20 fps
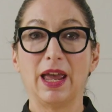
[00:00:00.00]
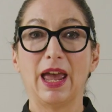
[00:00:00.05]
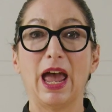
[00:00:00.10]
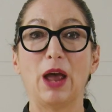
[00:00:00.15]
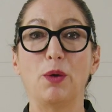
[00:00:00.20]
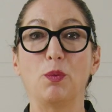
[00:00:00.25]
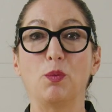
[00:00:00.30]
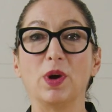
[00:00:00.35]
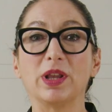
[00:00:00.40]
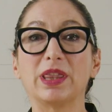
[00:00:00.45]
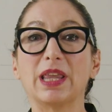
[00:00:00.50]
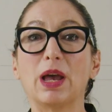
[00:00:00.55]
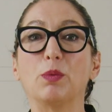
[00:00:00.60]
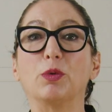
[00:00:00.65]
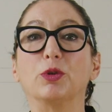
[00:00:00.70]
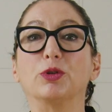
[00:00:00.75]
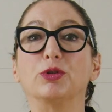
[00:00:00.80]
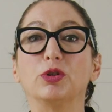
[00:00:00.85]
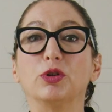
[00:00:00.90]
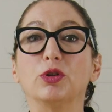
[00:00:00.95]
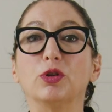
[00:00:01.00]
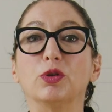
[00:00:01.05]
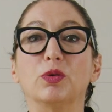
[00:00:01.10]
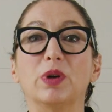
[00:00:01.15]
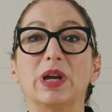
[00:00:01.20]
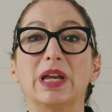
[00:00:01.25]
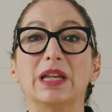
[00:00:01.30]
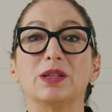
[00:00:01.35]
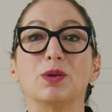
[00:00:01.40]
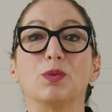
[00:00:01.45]
And what that will
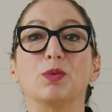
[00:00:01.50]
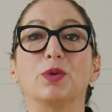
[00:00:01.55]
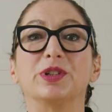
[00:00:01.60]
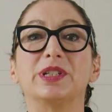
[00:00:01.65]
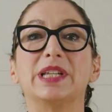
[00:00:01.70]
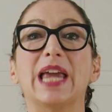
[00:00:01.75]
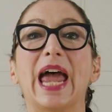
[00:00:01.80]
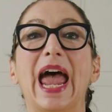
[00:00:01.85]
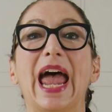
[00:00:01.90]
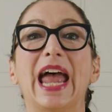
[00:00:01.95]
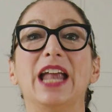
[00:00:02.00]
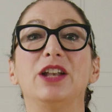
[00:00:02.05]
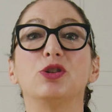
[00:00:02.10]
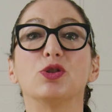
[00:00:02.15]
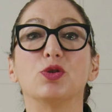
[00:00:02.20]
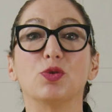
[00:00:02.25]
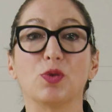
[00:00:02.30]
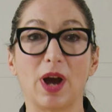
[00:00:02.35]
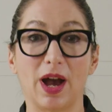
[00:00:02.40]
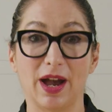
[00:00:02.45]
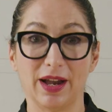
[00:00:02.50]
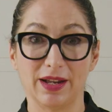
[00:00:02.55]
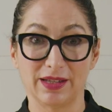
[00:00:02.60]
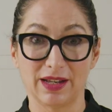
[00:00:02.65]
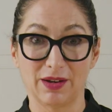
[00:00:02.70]
do is it will tenderize